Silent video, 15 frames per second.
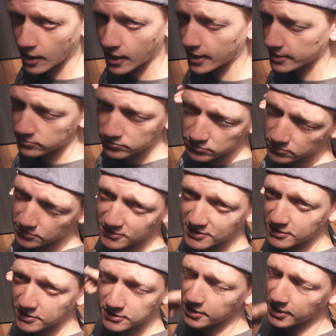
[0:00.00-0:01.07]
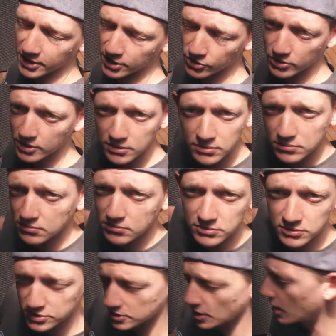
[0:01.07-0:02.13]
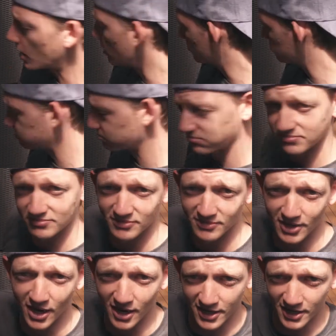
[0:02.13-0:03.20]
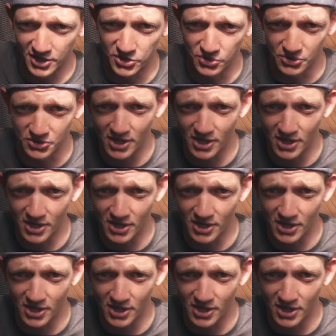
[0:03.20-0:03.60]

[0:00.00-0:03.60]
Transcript: I didn't do it, so I gotta do it